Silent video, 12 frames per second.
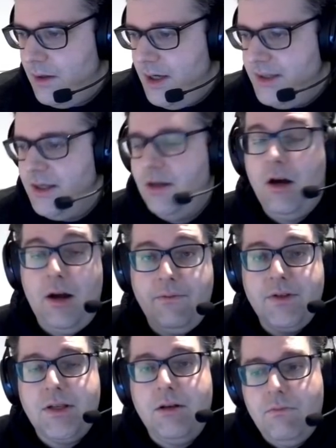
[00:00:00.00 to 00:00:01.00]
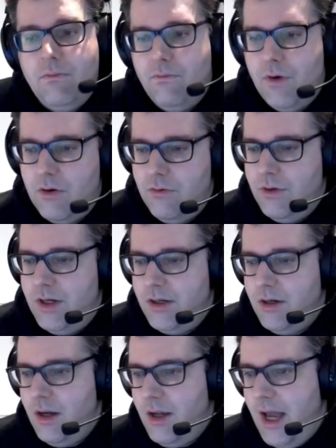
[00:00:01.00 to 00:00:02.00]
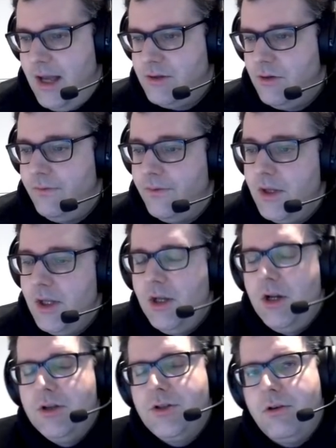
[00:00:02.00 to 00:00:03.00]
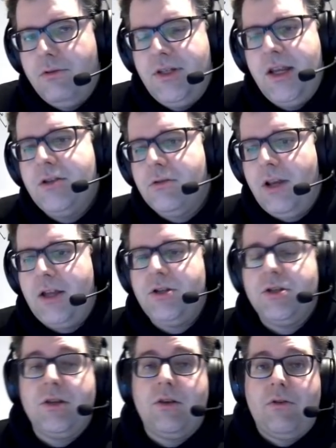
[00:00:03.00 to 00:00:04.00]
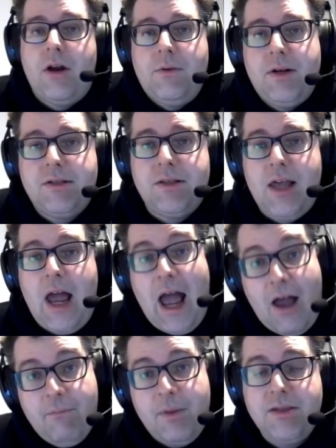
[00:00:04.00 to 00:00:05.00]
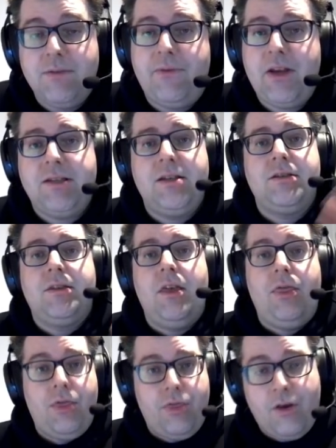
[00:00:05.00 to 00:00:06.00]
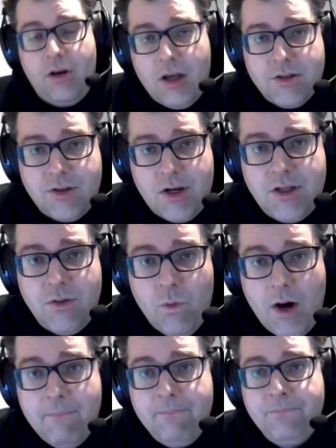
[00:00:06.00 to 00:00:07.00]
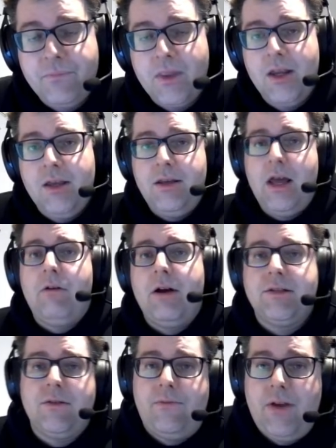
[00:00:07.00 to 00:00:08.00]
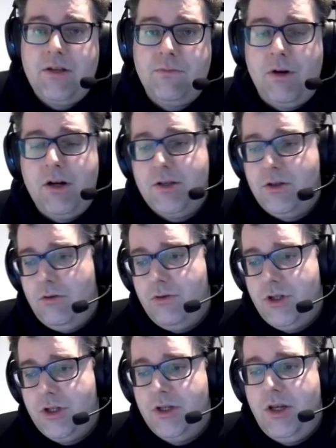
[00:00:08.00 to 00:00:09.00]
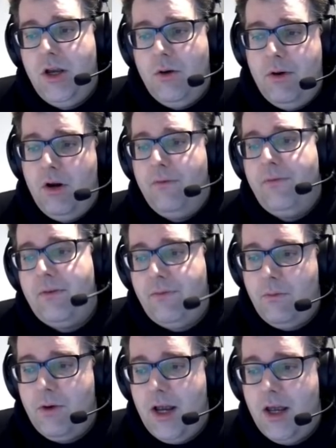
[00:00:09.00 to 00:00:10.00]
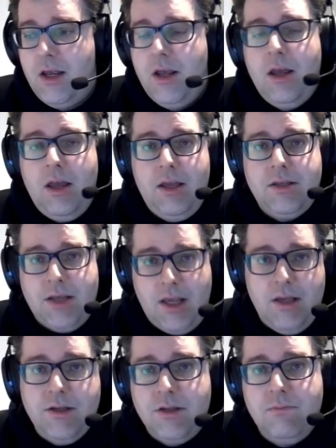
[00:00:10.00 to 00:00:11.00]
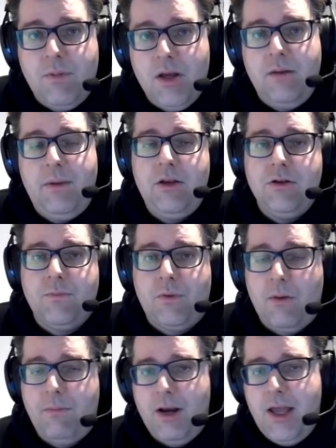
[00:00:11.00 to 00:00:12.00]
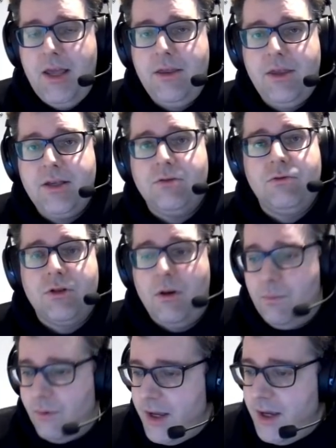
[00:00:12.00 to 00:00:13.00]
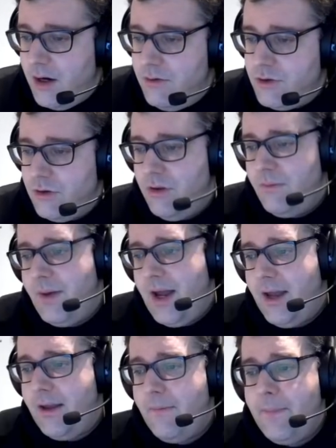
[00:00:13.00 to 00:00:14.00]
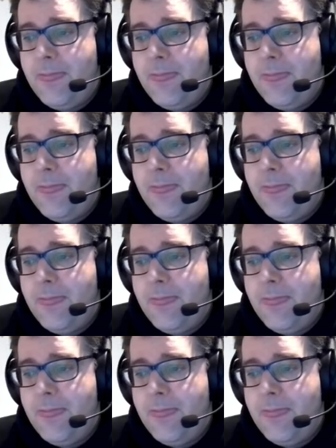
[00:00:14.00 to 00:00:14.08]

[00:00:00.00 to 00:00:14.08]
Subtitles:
as in recorded. As of. So Diesel Legends of the Great Western, there have been some fixes. The Class 31 now has the fix where it's not just going off everywhere. It is going to be used properly. There's also a brake coach on the back.